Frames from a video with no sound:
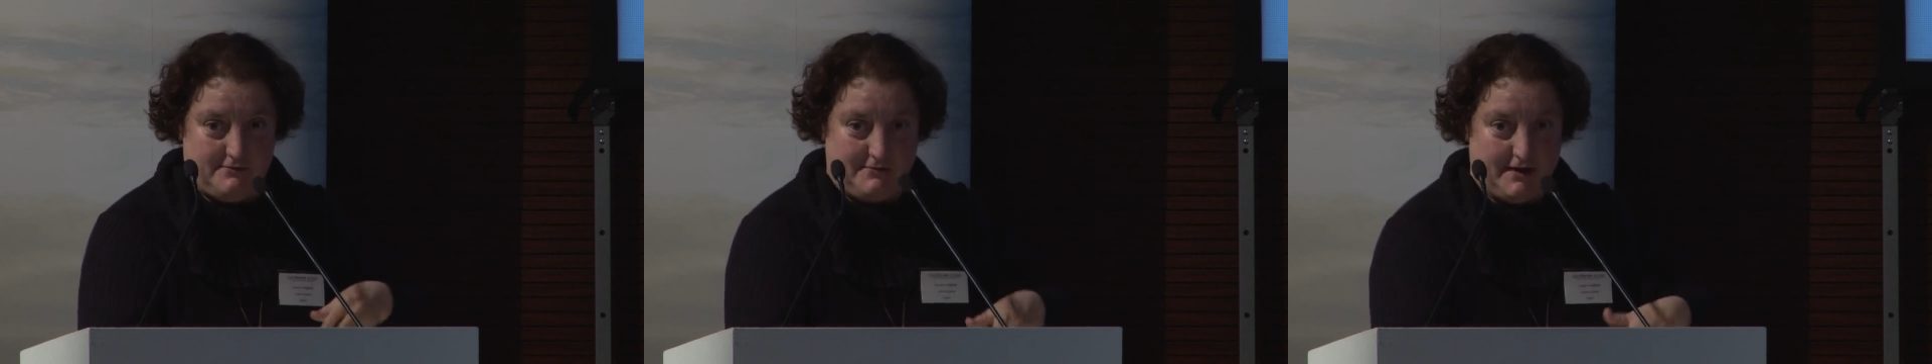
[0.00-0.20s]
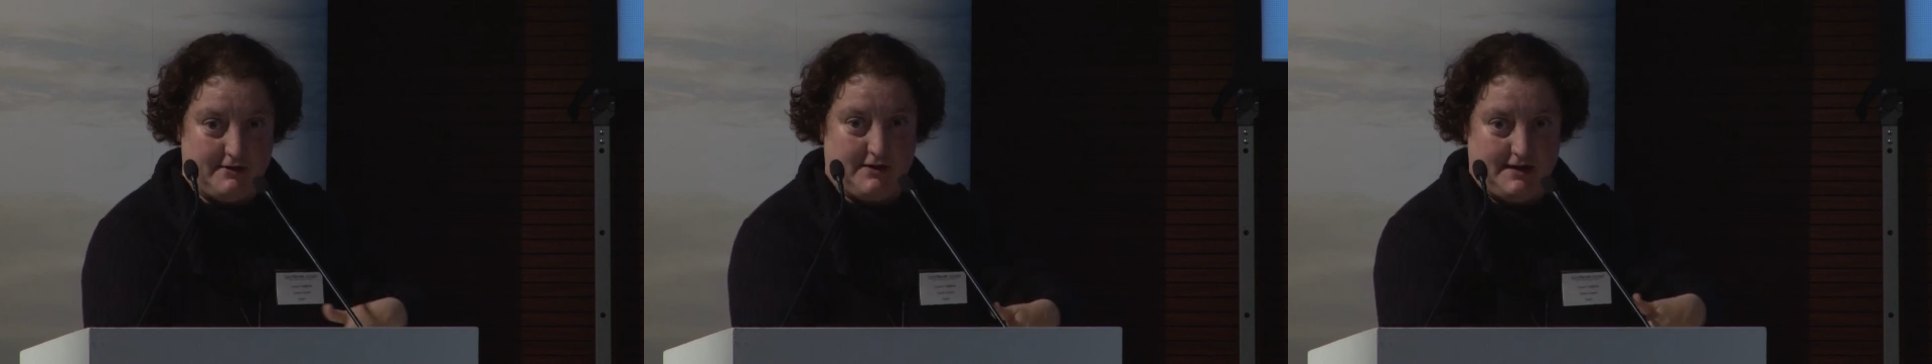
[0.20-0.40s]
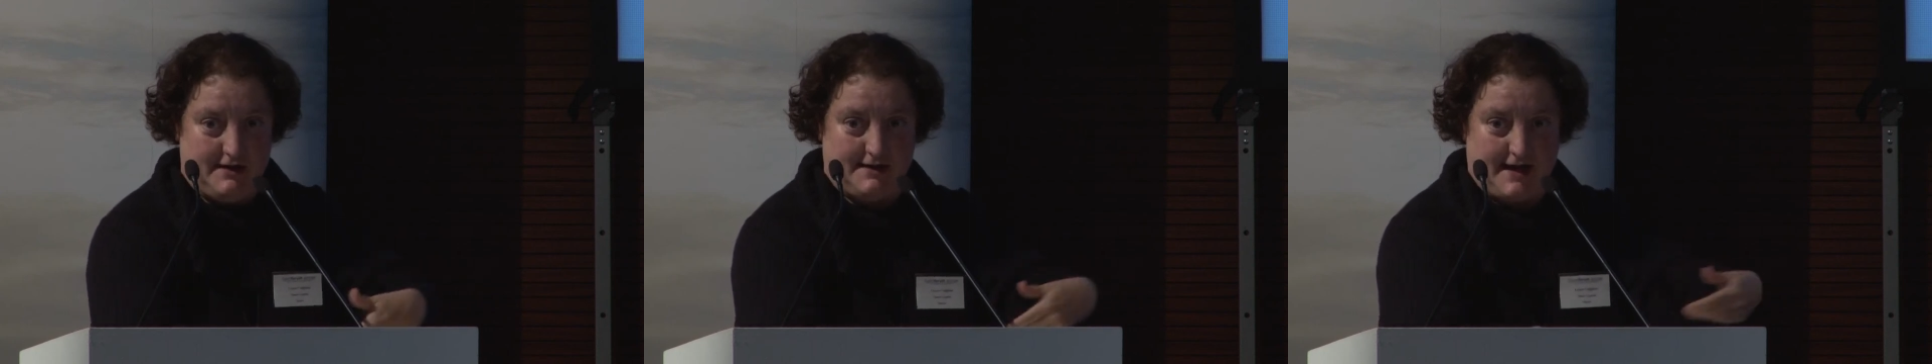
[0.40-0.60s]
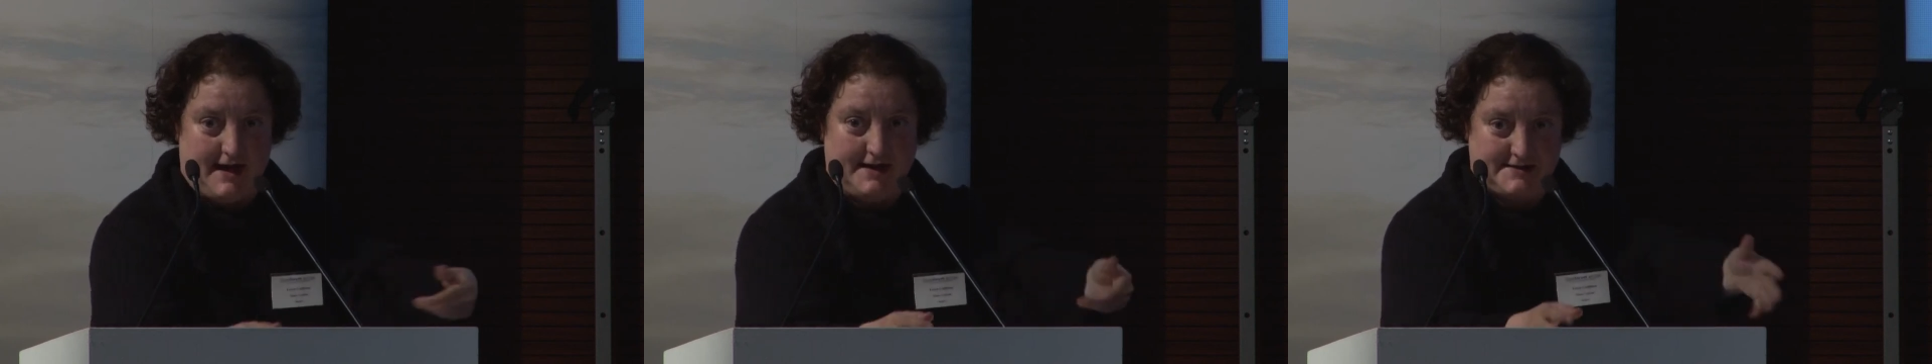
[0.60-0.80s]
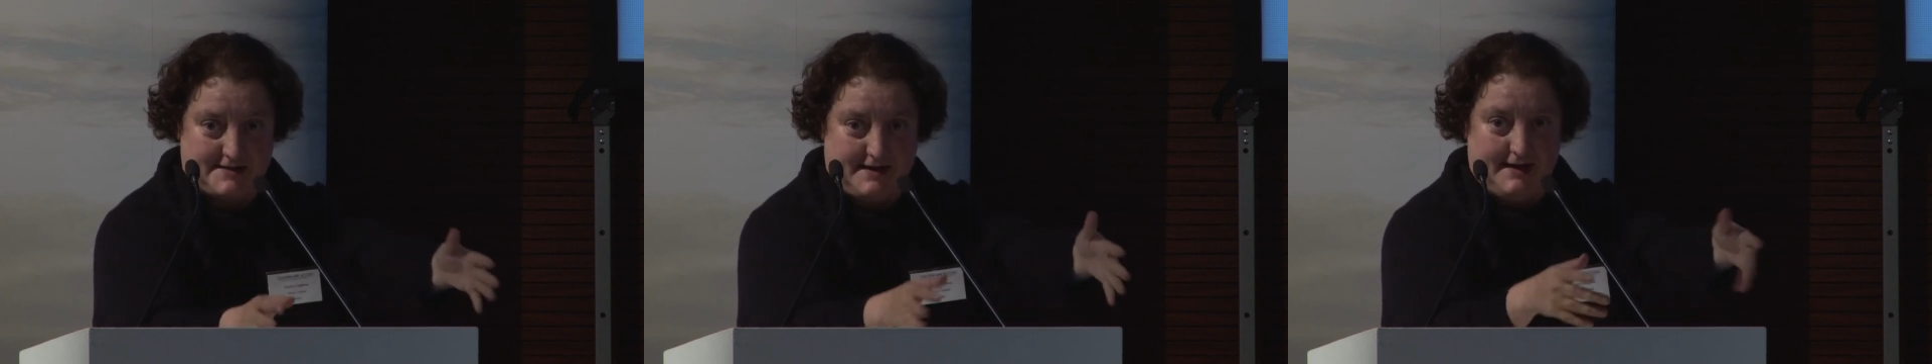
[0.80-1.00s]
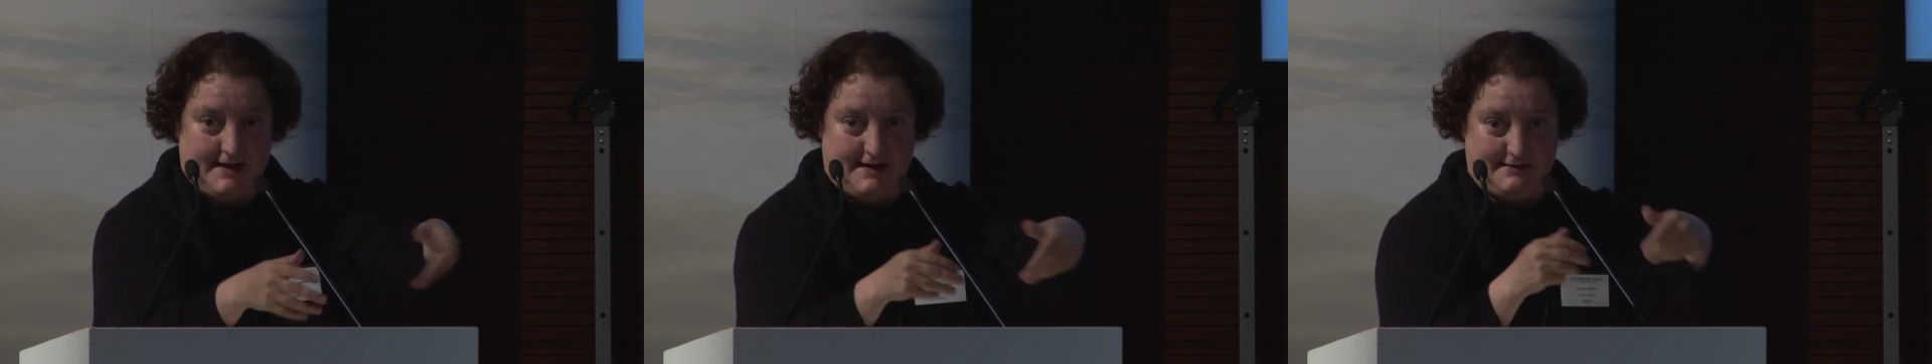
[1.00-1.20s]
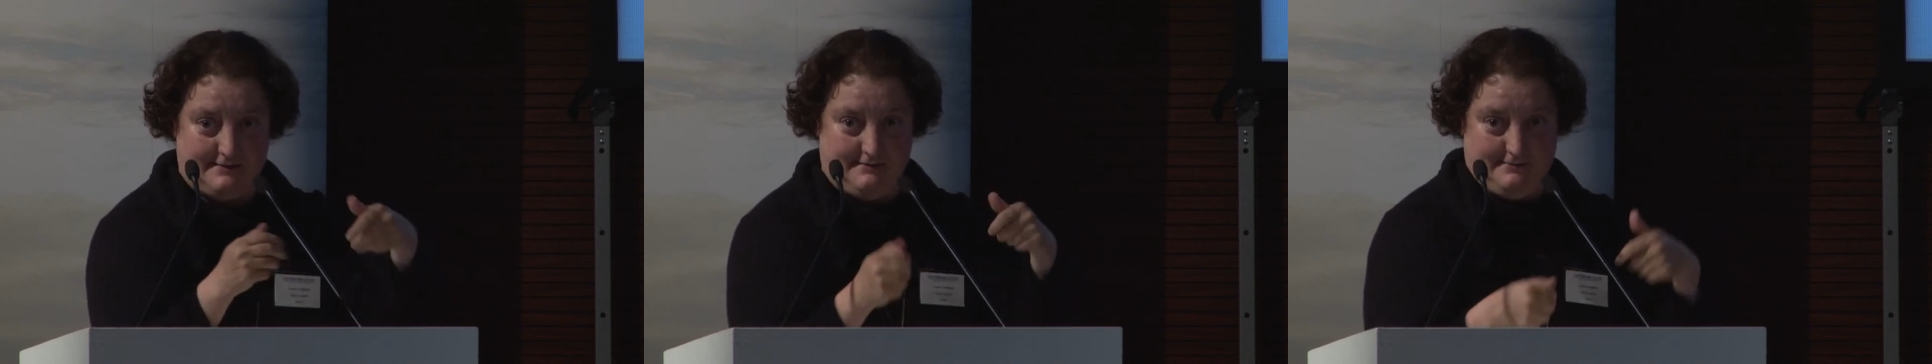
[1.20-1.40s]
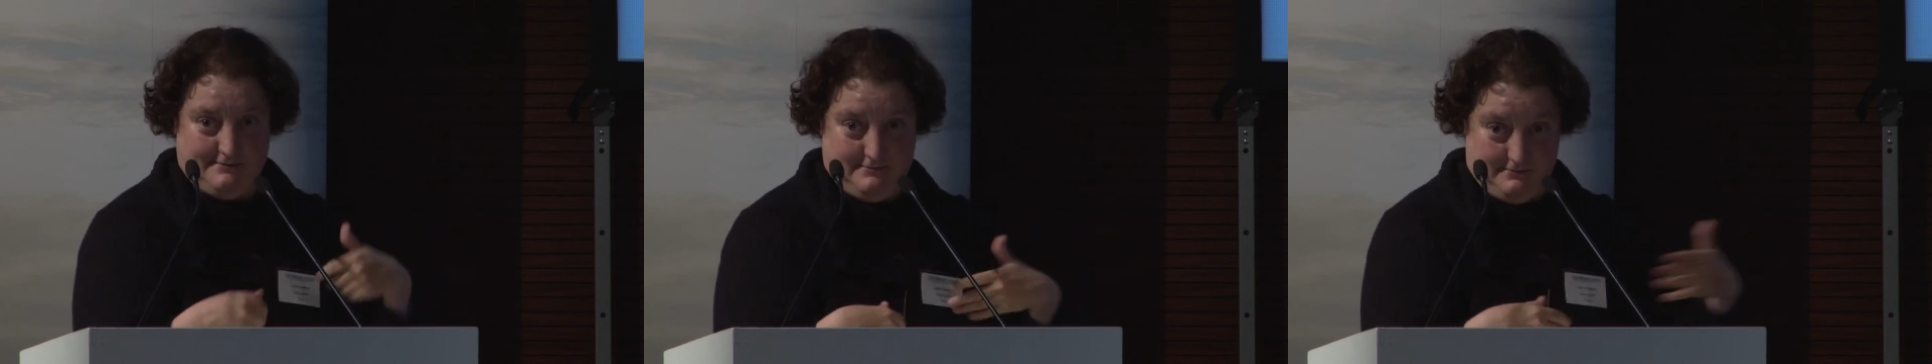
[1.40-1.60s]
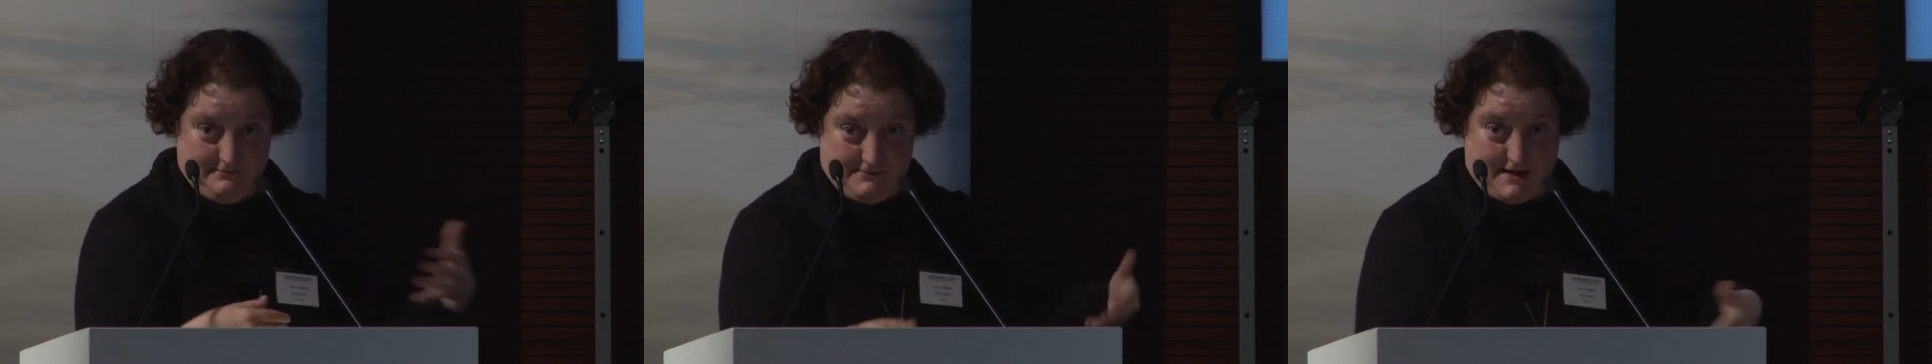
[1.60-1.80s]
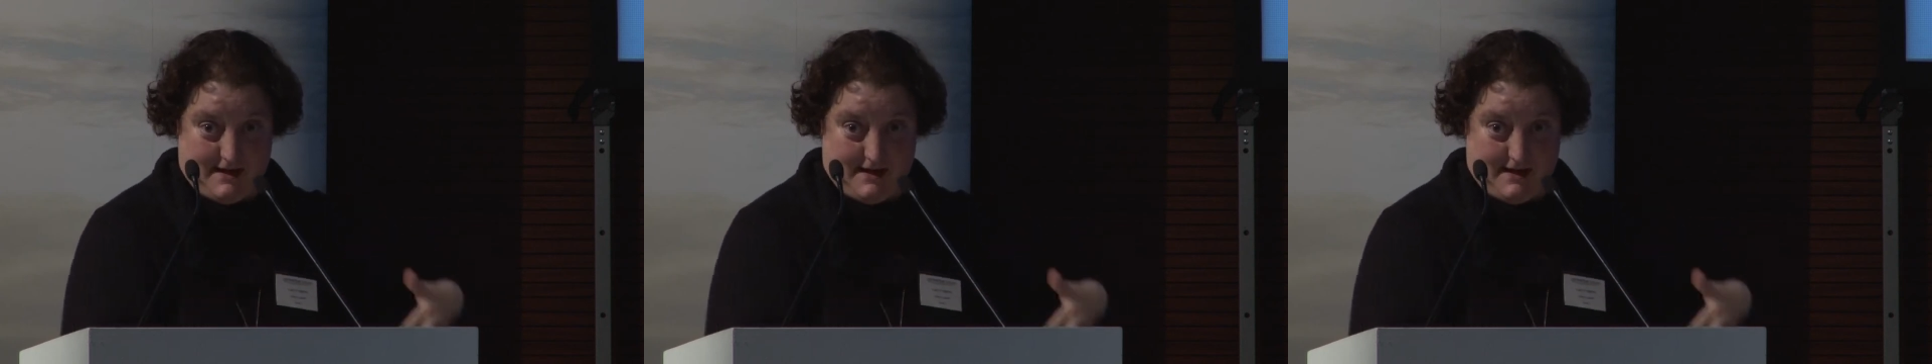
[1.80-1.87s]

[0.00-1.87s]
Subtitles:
area, cascade, and